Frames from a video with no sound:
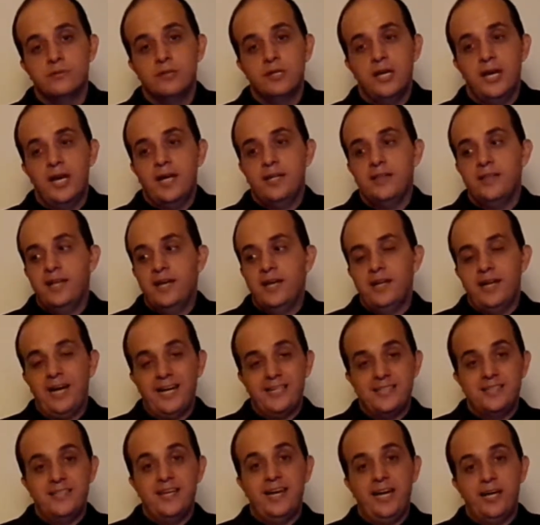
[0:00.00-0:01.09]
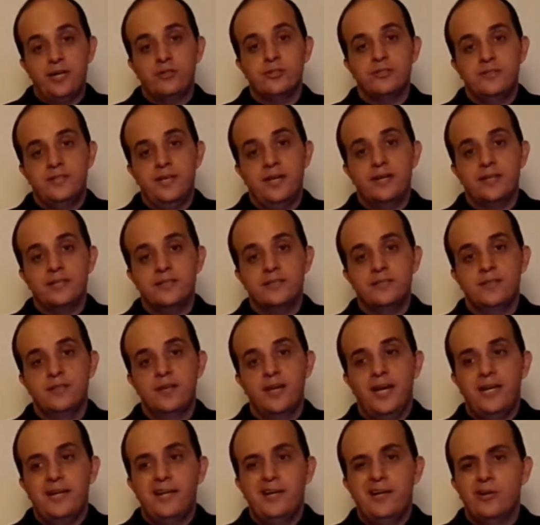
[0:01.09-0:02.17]
and then as the anchor text,
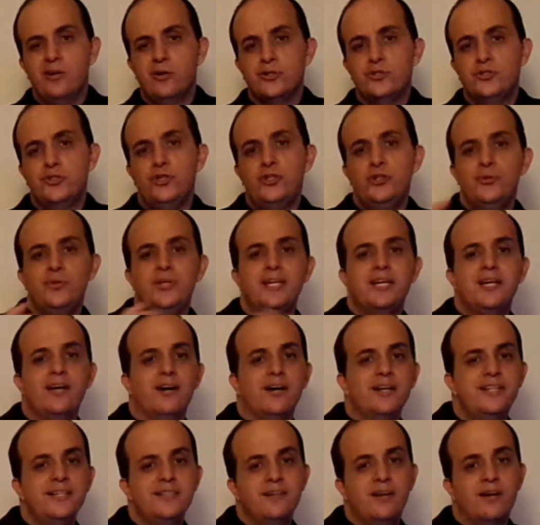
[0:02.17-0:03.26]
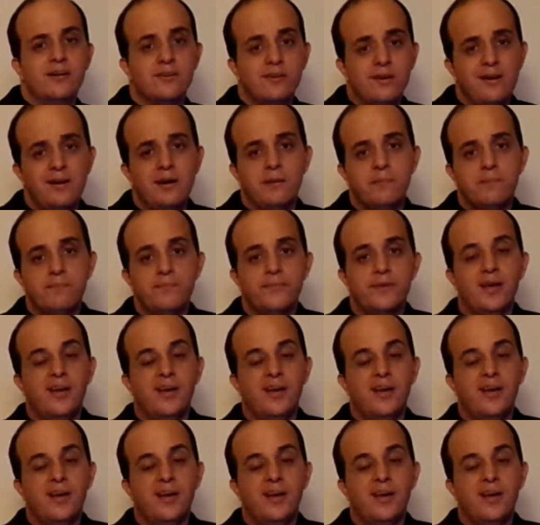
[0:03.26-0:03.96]
and then it goes to uniquehoney.com,